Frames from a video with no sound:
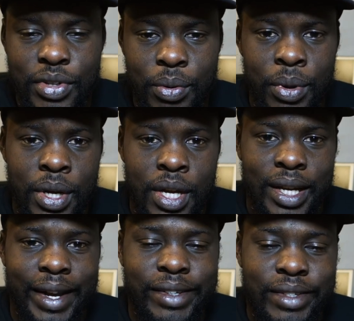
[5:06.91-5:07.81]
So
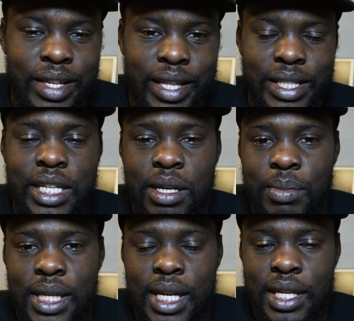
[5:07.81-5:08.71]
guys, that's gonna
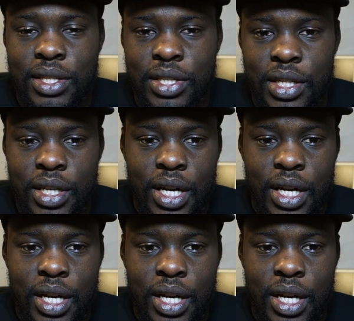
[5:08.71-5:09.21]
be it.